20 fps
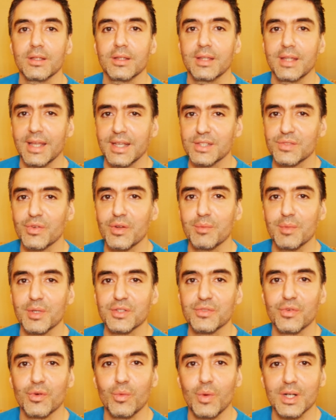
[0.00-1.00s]
Thanks very much
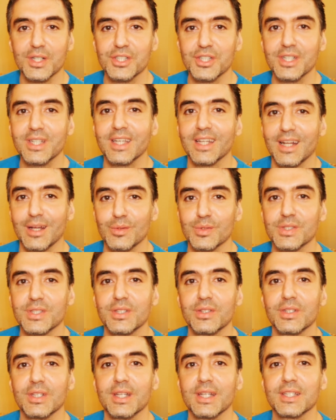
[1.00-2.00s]
for watching, and I will see
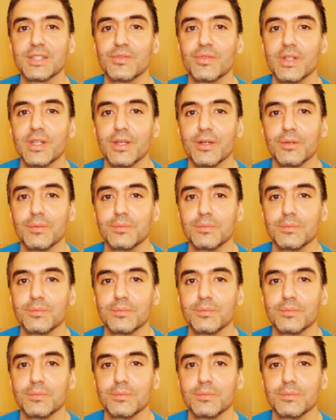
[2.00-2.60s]
you in the next video.